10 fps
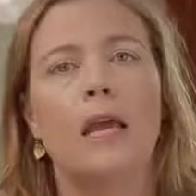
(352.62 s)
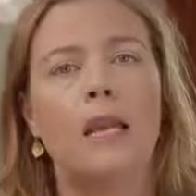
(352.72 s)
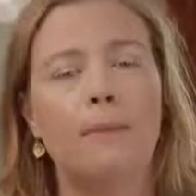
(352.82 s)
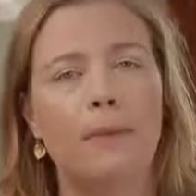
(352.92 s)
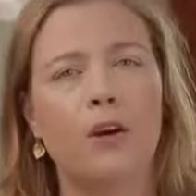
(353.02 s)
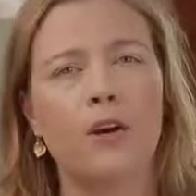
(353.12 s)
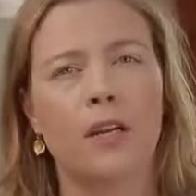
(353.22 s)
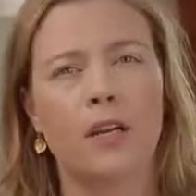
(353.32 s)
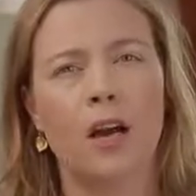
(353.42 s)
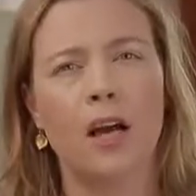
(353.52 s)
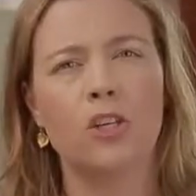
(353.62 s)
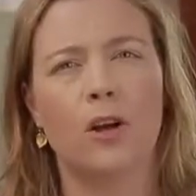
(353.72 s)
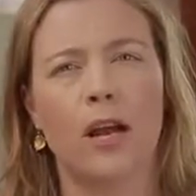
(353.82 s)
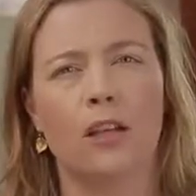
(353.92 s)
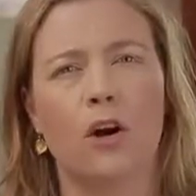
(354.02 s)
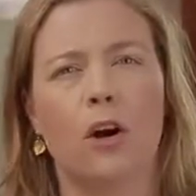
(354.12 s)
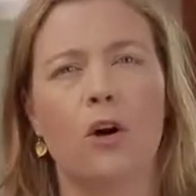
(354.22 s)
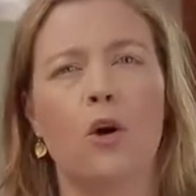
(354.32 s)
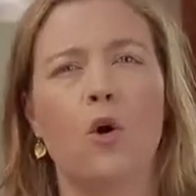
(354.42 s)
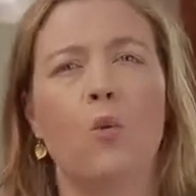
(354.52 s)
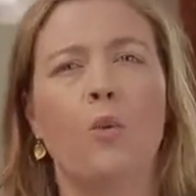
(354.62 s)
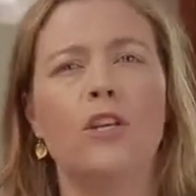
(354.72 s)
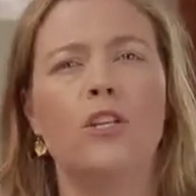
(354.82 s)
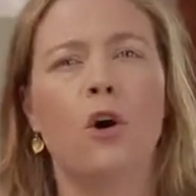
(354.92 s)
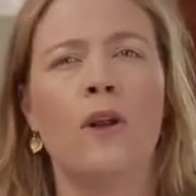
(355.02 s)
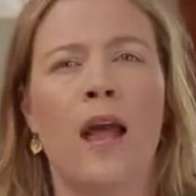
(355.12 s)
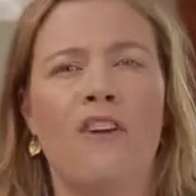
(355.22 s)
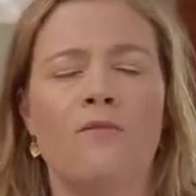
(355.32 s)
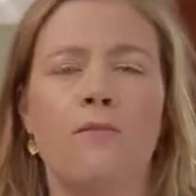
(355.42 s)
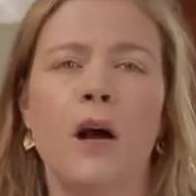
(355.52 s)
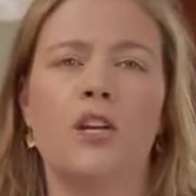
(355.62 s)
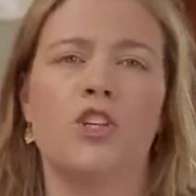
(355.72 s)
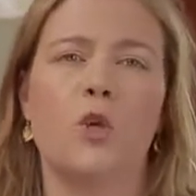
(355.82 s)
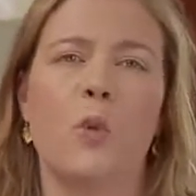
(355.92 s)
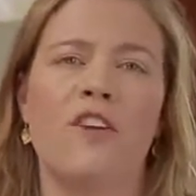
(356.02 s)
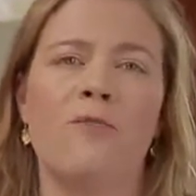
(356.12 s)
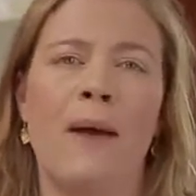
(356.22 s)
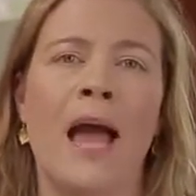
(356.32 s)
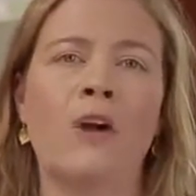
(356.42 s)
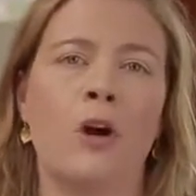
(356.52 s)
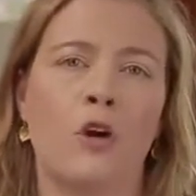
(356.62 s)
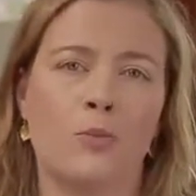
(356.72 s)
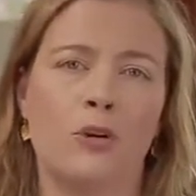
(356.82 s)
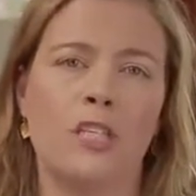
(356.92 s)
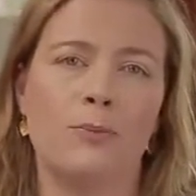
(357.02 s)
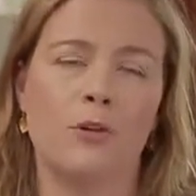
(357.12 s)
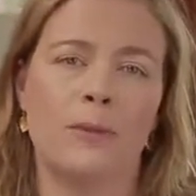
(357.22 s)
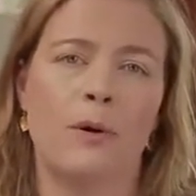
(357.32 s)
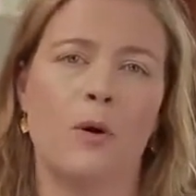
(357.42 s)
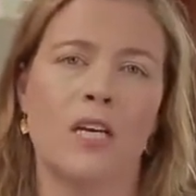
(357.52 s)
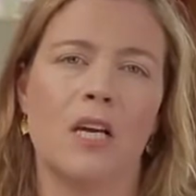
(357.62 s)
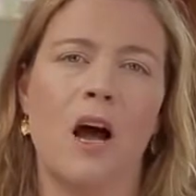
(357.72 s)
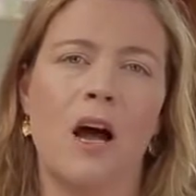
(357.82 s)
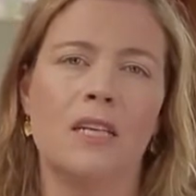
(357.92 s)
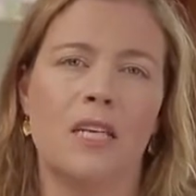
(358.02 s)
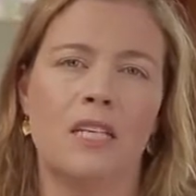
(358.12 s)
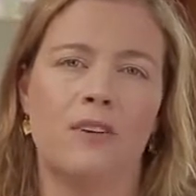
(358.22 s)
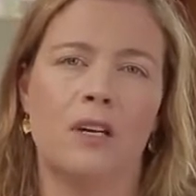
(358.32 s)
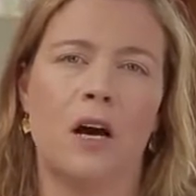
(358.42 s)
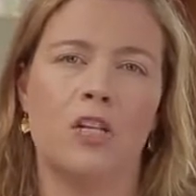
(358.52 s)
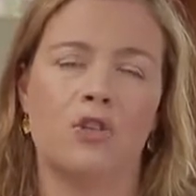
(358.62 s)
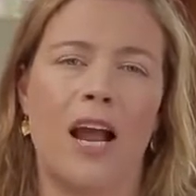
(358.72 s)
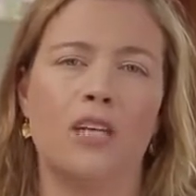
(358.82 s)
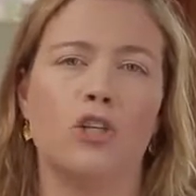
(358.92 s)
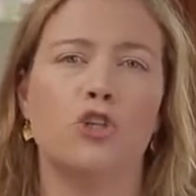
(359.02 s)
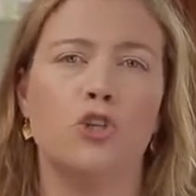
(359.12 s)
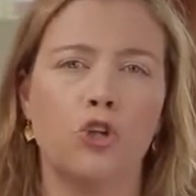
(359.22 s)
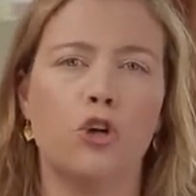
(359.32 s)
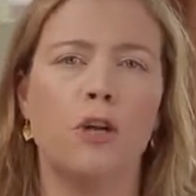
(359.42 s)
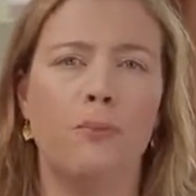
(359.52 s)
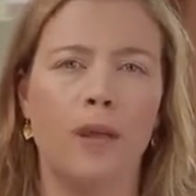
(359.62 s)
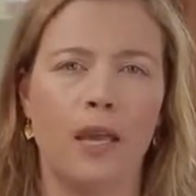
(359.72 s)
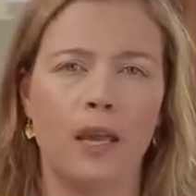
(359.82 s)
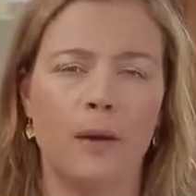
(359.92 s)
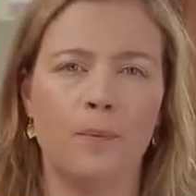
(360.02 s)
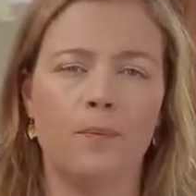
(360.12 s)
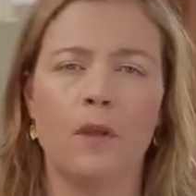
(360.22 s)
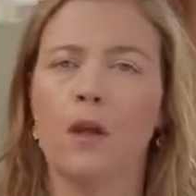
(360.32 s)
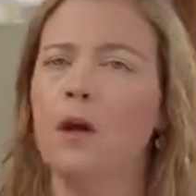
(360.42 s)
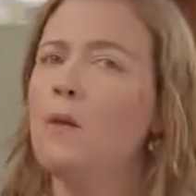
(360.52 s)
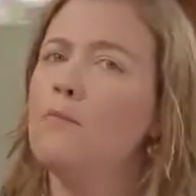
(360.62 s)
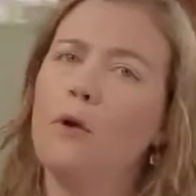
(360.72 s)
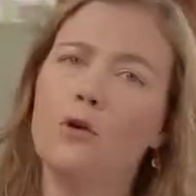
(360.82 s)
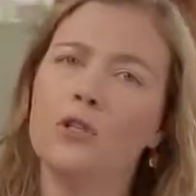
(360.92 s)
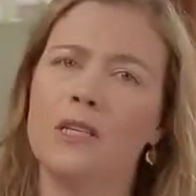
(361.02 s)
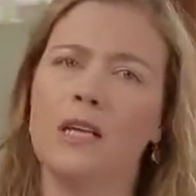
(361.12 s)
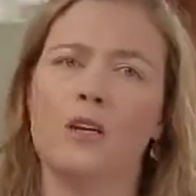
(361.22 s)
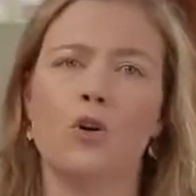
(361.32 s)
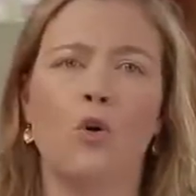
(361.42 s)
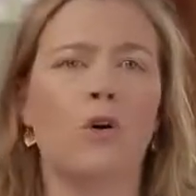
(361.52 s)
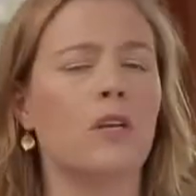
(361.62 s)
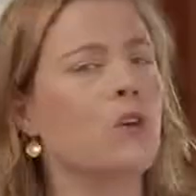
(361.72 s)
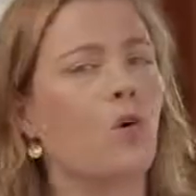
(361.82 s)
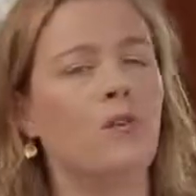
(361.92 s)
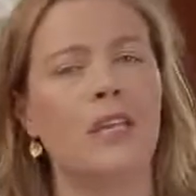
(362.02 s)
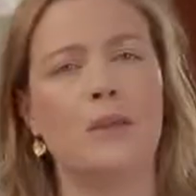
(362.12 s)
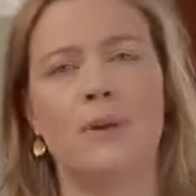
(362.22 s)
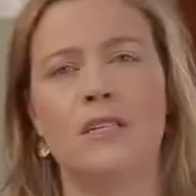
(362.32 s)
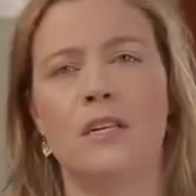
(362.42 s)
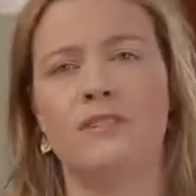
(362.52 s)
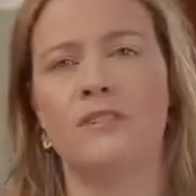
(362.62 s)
In American contract law, we don't have much in the way of background principles about what the content of a contract should be. Mostly, the court is only in the business of